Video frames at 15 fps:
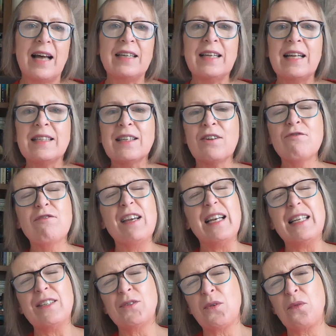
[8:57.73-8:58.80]
And it's a
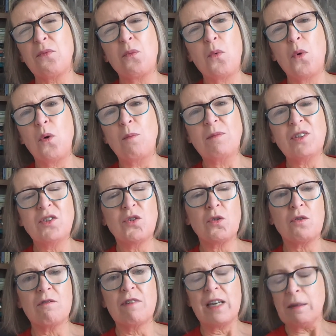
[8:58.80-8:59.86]
really sort of warm
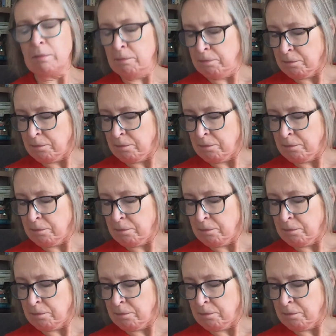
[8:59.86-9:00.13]
story.